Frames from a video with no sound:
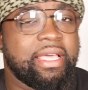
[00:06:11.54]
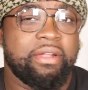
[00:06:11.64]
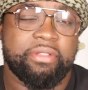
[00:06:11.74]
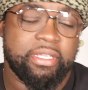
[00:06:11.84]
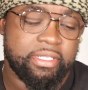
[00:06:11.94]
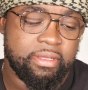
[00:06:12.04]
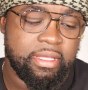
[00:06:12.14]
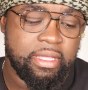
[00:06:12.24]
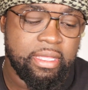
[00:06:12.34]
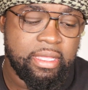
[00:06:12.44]
No, I don't think so.
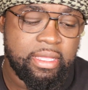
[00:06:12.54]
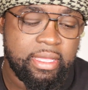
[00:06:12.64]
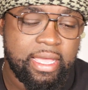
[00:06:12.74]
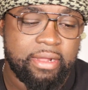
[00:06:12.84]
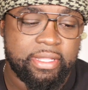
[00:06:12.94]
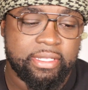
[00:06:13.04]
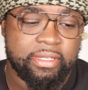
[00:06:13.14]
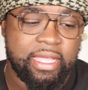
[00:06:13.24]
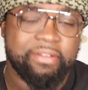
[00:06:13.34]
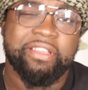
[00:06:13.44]
I
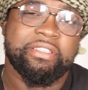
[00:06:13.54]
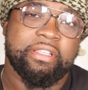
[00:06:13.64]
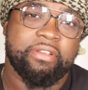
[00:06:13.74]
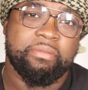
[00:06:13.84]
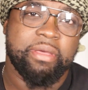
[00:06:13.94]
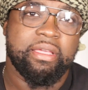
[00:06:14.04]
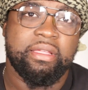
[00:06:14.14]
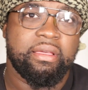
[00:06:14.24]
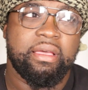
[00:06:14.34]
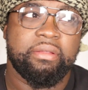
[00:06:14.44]
have other stuff coming,
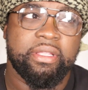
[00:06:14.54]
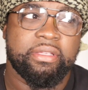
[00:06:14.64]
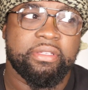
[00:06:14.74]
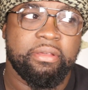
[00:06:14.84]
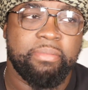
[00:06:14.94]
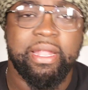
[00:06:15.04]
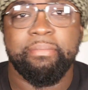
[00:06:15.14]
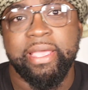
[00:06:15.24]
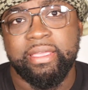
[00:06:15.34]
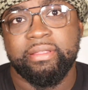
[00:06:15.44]
but I don't think so. But I
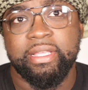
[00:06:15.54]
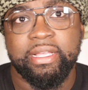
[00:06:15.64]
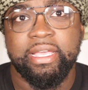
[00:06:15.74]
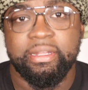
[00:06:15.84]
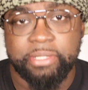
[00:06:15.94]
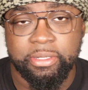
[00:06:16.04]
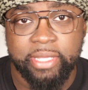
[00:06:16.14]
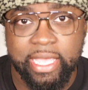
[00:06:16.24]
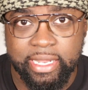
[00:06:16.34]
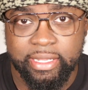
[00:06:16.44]
might end up still
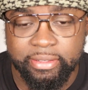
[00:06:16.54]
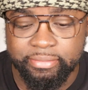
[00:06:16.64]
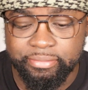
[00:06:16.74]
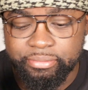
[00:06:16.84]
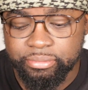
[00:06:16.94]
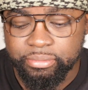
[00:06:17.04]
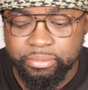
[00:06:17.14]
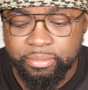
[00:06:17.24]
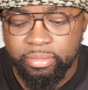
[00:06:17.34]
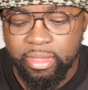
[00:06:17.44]
getting it,
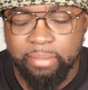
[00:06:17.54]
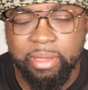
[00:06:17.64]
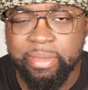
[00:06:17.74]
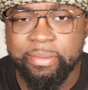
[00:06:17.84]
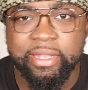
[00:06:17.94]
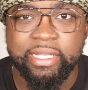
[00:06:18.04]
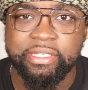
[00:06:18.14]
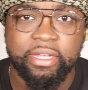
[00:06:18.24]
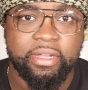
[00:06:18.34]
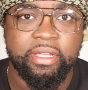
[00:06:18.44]
but maybe
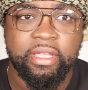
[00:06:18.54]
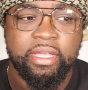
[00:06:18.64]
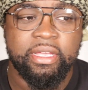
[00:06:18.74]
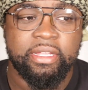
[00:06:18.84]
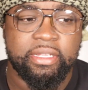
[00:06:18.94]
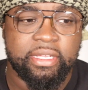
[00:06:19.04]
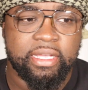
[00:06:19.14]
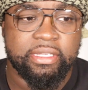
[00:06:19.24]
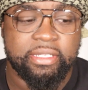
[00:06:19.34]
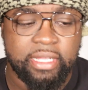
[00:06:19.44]
next year,
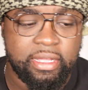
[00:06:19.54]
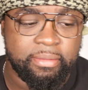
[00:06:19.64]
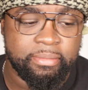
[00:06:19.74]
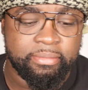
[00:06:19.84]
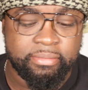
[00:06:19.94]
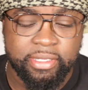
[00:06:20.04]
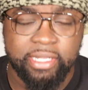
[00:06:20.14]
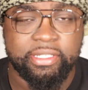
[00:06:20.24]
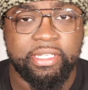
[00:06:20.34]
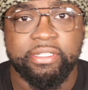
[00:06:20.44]
because
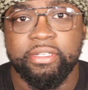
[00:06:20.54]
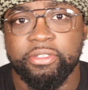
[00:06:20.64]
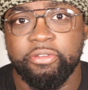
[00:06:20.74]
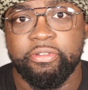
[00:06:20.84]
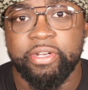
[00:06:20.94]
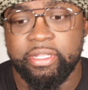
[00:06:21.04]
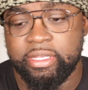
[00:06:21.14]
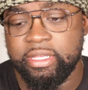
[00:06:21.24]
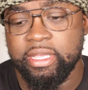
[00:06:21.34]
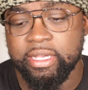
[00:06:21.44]
gun season is over,
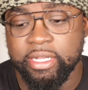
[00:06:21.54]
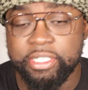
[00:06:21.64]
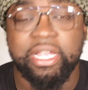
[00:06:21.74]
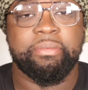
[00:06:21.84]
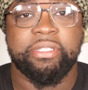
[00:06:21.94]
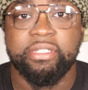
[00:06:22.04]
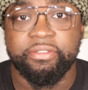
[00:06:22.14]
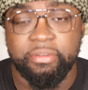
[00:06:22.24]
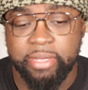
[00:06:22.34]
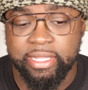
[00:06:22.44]
really. Gun shopping
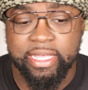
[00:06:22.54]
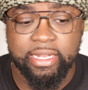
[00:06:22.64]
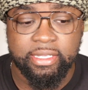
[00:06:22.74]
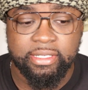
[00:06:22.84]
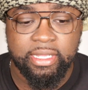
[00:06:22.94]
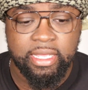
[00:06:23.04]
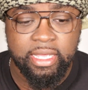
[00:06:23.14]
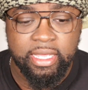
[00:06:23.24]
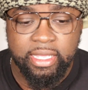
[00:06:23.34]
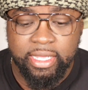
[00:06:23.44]
season for me, that is.
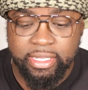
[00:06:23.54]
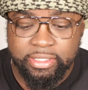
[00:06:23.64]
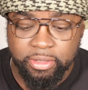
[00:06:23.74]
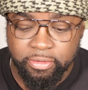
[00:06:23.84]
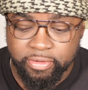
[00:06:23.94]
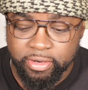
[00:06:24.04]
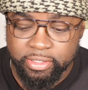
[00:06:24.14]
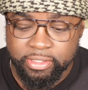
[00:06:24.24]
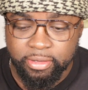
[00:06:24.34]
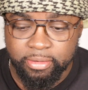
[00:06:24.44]
It's over,
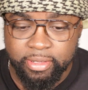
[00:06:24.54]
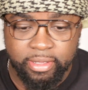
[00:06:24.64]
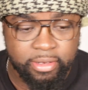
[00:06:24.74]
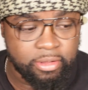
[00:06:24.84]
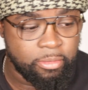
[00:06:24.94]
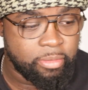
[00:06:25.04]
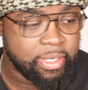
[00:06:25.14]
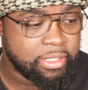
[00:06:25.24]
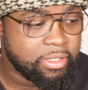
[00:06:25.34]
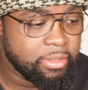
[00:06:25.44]
so no more
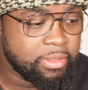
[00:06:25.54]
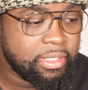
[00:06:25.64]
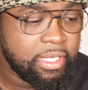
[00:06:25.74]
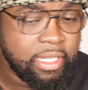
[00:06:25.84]
pistols.